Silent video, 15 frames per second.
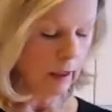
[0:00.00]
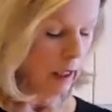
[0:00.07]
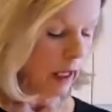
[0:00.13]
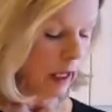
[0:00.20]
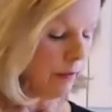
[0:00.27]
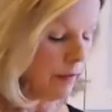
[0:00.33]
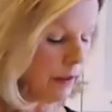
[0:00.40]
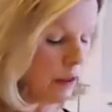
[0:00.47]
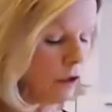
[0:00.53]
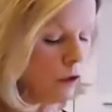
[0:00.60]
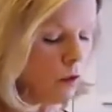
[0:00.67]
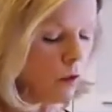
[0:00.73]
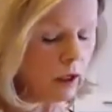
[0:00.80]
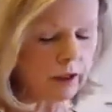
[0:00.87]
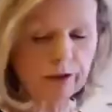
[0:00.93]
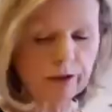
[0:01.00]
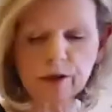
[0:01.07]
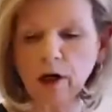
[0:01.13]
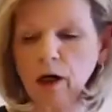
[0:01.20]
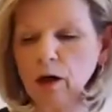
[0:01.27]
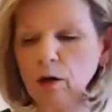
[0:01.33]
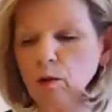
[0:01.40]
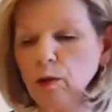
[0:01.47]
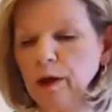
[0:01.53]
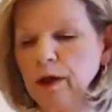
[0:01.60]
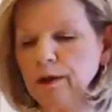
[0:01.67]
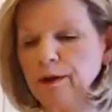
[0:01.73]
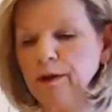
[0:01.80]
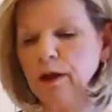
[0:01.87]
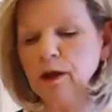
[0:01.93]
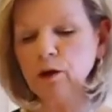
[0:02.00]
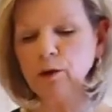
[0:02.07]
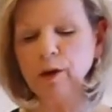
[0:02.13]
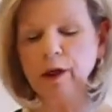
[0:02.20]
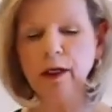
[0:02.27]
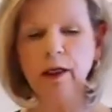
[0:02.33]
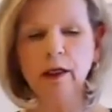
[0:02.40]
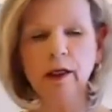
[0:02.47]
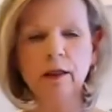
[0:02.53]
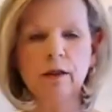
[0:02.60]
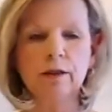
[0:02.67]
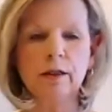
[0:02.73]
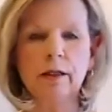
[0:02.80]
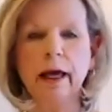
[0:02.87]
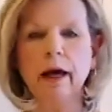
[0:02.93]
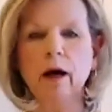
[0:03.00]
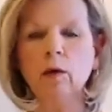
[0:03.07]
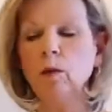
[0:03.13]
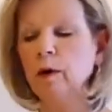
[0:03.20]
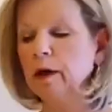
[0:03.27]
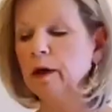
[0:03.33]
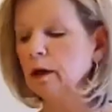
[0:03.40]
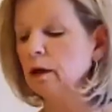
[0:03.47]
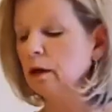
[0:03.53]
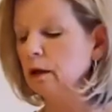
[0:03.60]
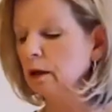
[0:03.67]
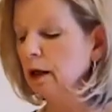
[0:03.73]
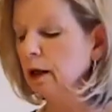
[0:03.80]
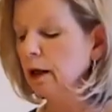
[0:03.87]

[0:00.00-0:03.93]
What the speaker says: And then you want to start with the ingredients that will